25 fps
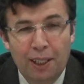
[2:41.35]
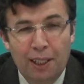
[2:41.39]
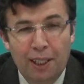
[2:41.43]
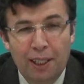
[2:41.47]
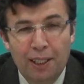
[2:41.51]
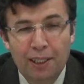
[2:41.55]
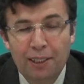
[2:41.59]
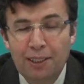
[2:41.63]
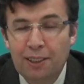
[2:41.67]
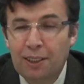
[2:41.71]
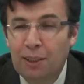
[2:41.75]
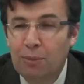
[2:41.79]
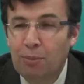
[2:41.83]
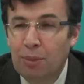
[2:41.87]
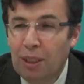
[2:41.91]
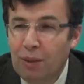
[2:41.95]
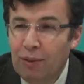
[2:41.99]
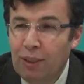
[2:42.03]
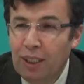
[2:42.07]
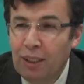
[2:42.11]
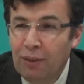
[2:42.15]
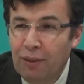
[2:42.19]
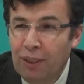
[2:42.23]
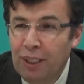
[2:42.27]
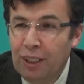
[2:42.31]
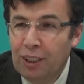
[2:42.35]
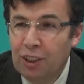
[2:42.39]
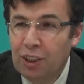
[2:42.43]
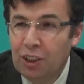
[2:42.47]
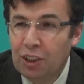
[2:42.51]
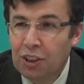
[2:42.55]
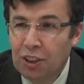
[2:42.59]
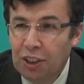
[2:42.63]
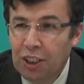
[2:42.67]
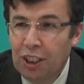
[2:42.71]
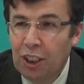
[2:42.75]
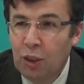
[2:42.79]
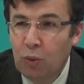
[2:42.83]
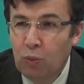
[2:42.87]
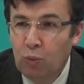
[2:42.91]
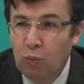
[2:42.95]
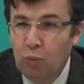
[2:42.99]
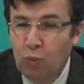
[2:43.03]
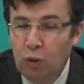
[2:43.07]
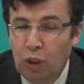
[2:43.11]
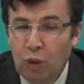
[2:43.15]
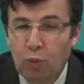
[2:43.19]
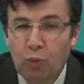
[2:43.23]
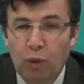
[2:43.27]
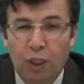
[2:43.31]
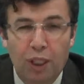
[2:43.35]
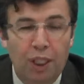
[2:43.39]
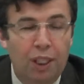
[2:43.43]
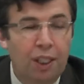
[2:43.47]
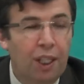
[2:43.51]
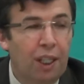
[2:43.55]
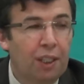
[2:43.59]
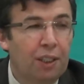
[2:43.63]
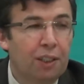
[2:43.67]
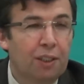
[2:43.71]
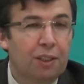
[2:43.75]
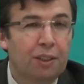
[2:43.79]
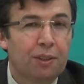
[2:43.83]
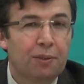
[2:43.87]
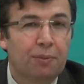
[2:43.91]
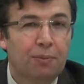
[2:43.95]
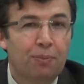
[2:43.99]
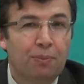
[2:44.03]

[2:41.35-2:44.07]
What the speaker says: as the Mevlevis greet with one another.